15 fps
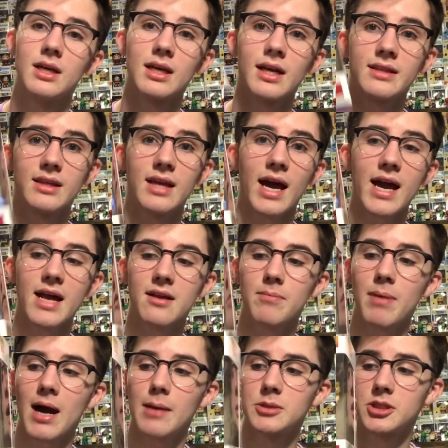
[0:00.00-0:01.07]
Got the Diana
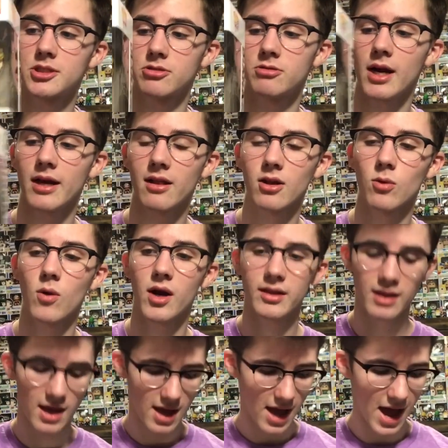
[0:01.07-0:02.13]
pop, just a regular
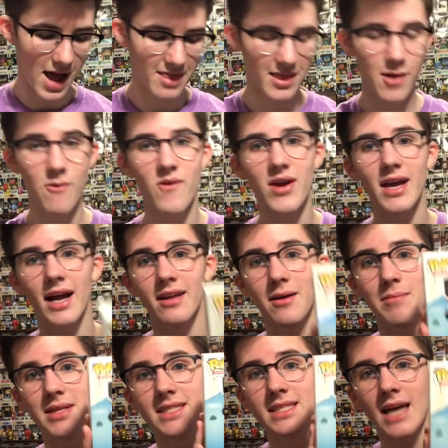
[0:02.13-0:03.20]
one. And then we got a
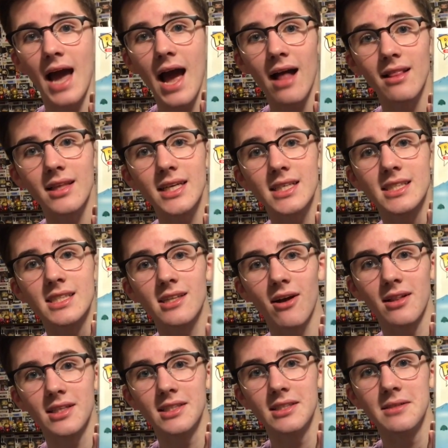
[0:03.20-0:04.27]
metallic
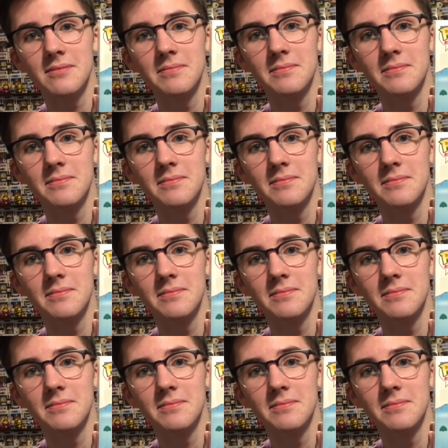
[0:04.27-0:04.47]
Sully.